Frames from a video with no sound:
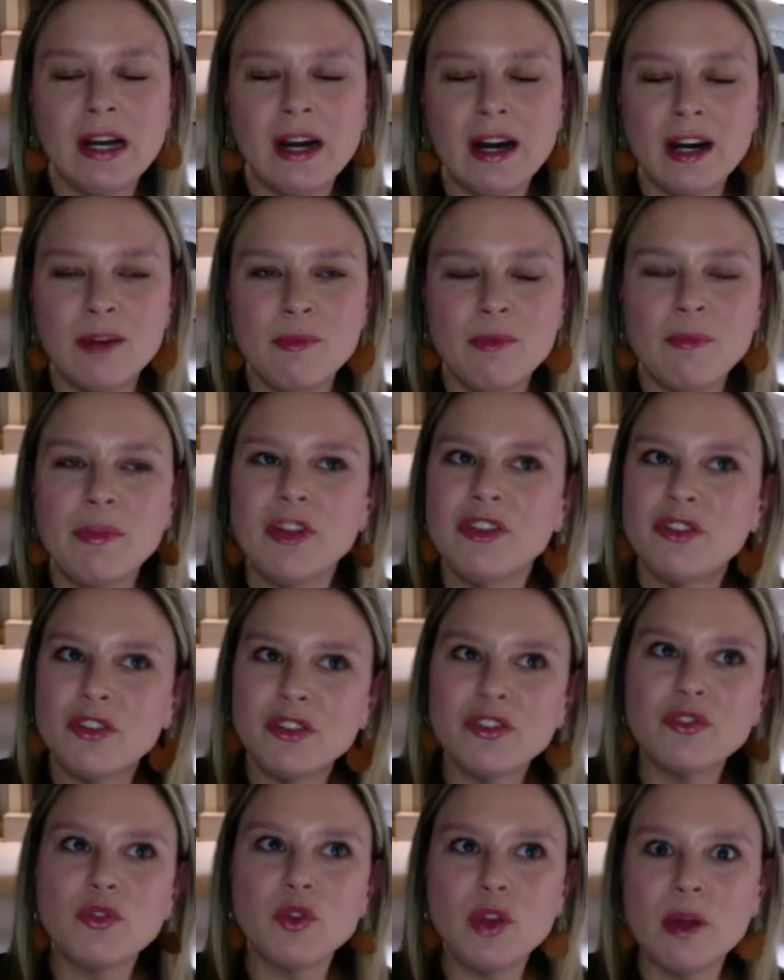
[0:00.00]
But
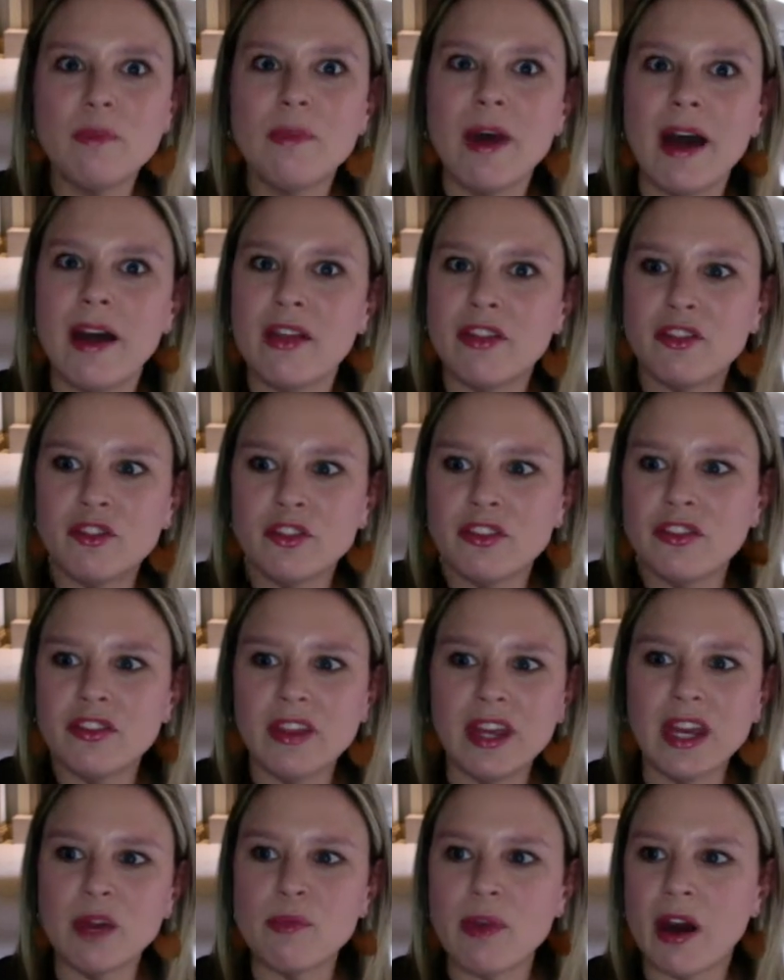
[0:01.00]
just for a month, just
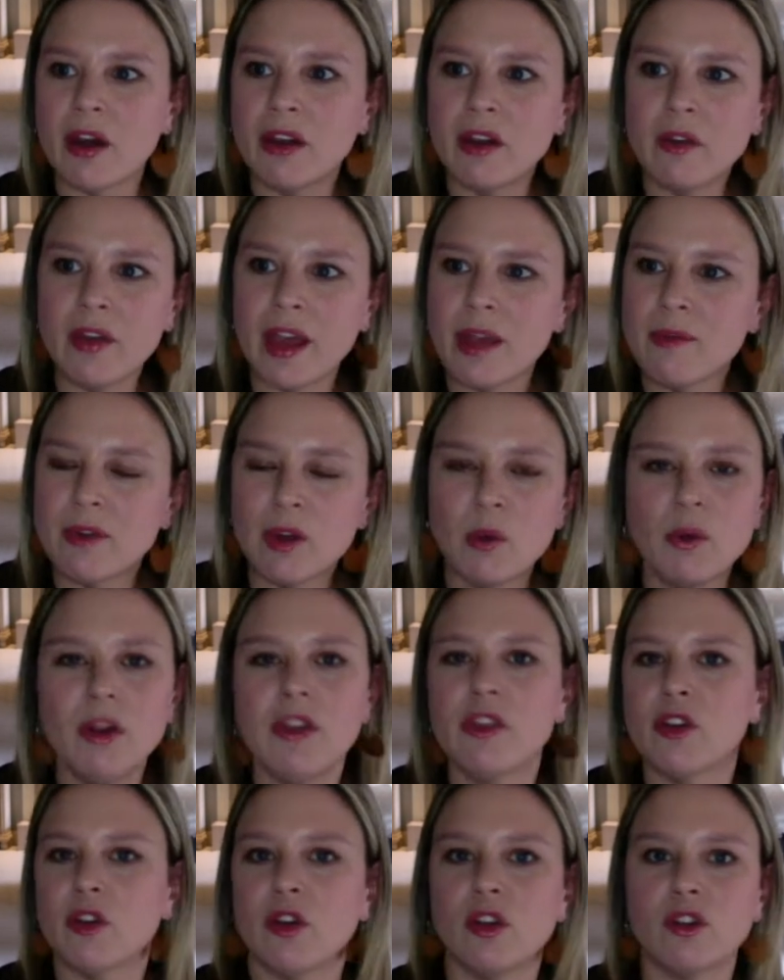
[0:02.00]
think about, okay, I'm going
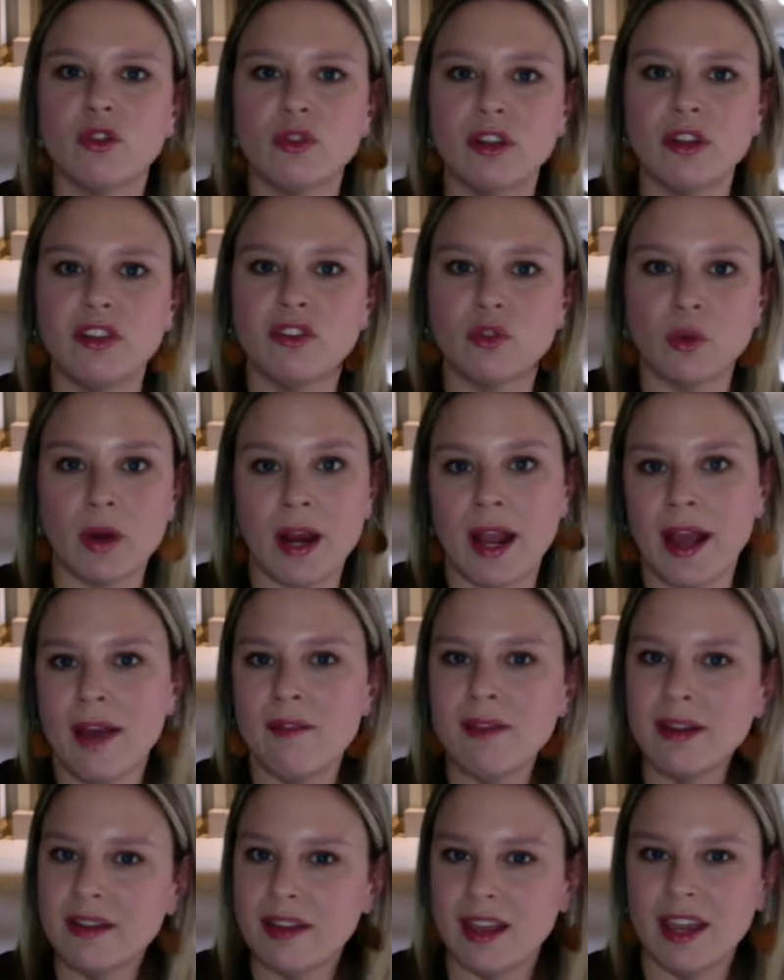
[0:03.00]
to the grocery store. I
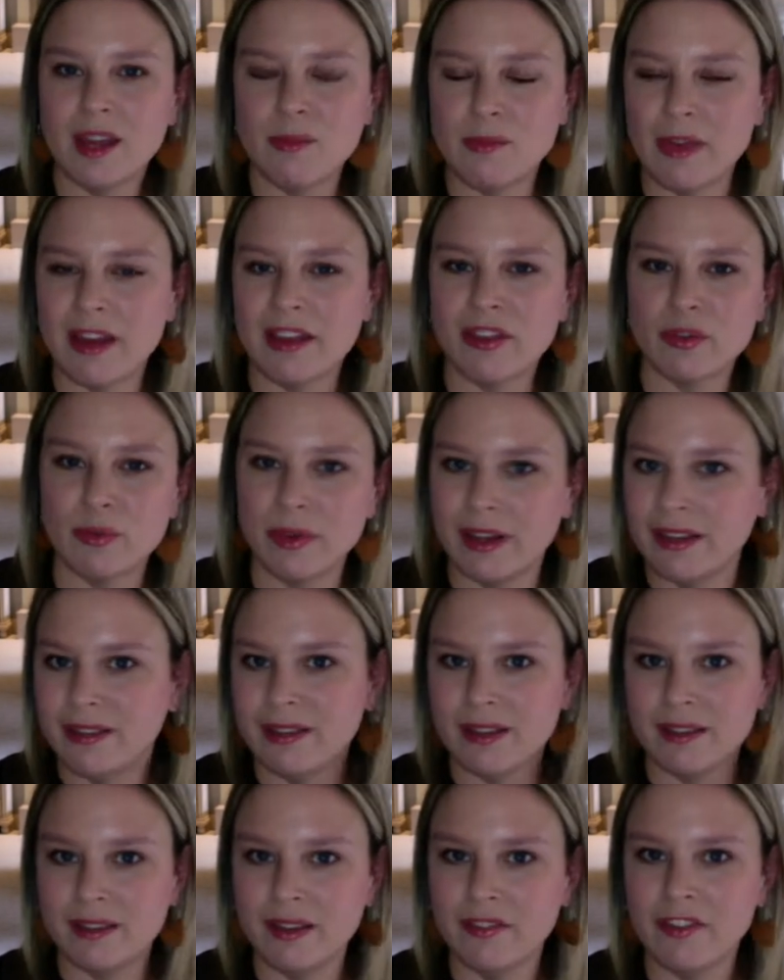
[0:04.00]
haven't taken my
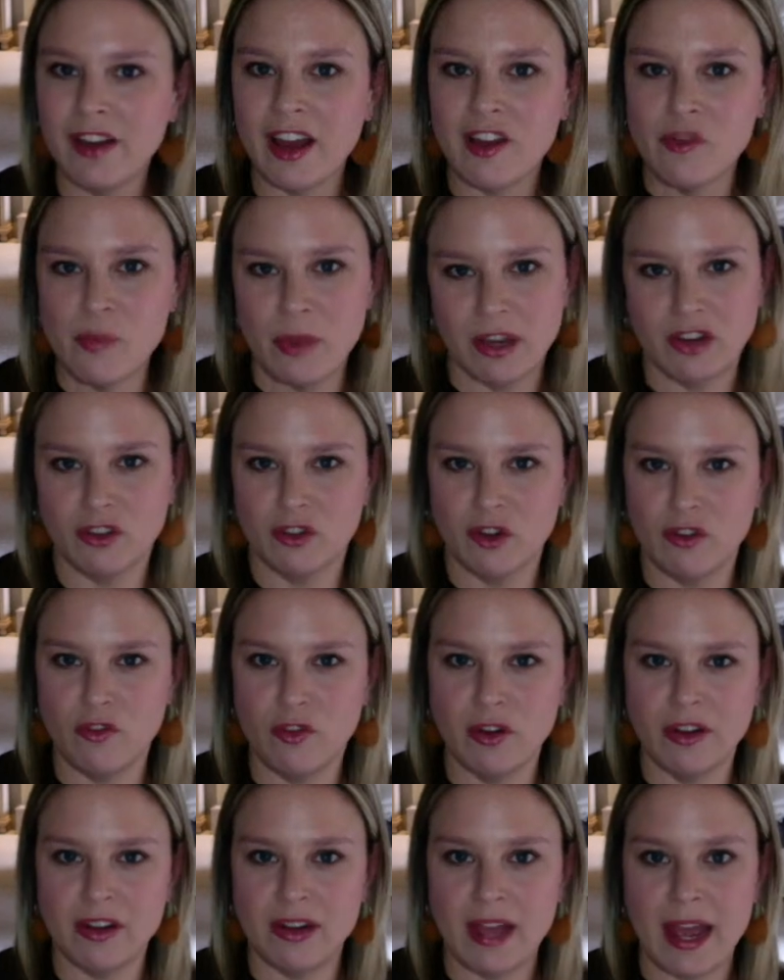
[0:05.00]
365 picture
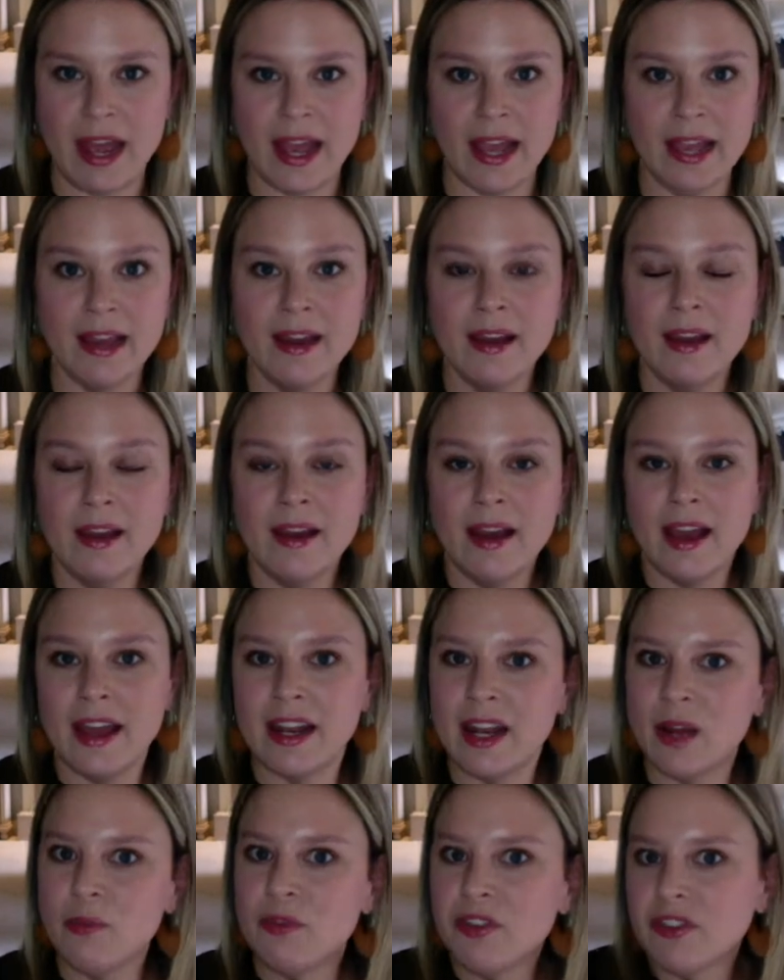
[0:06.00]
for today,
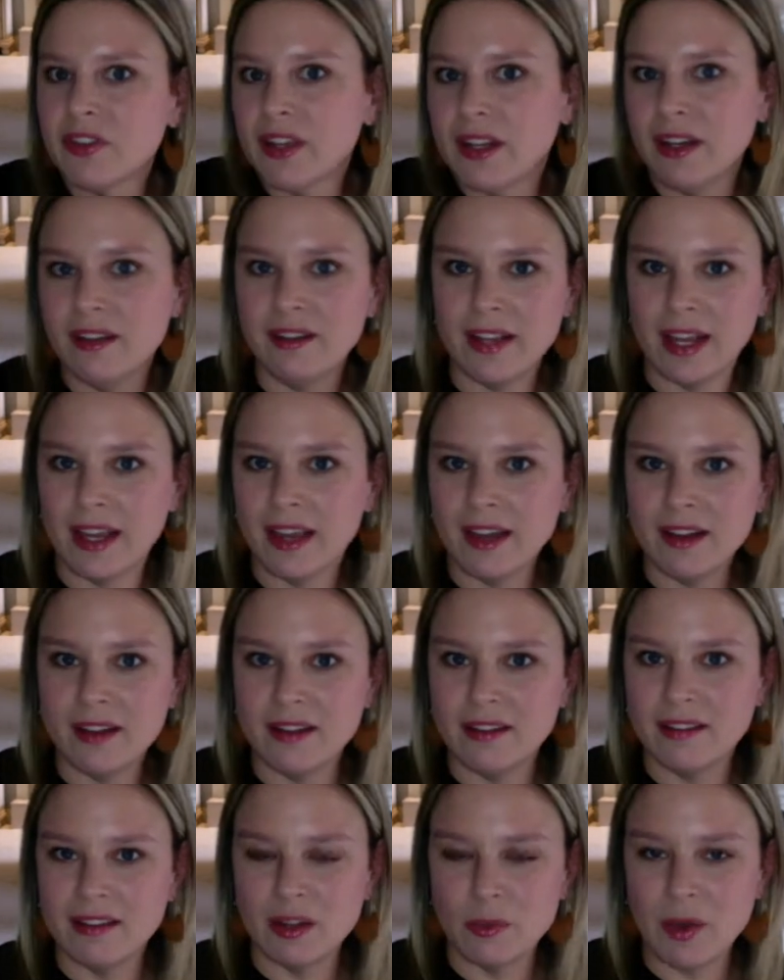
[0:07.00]
and I'm just going to take it
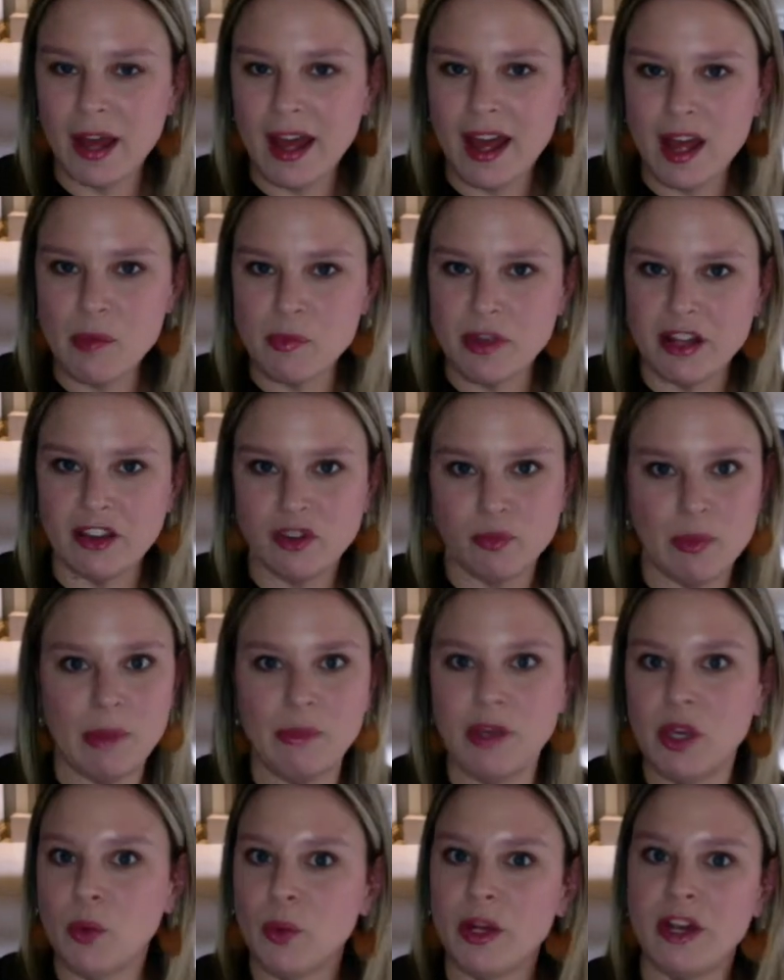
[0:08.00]
and see what happens.
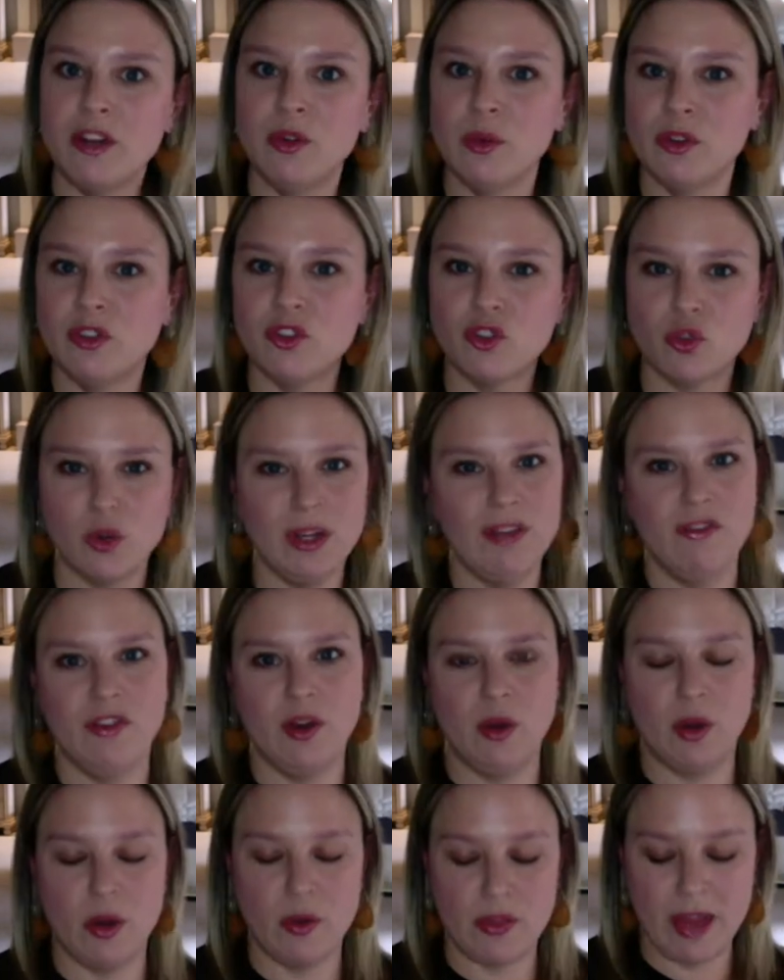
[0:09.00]
Maybe you want to do a street
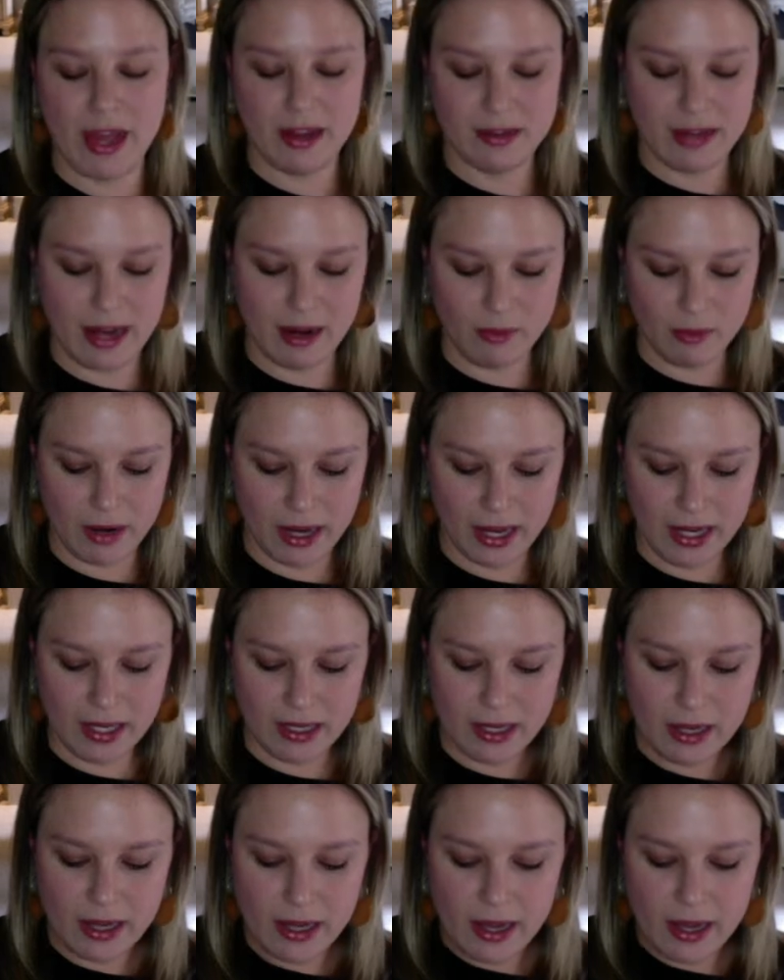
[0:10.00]
photo that day, right?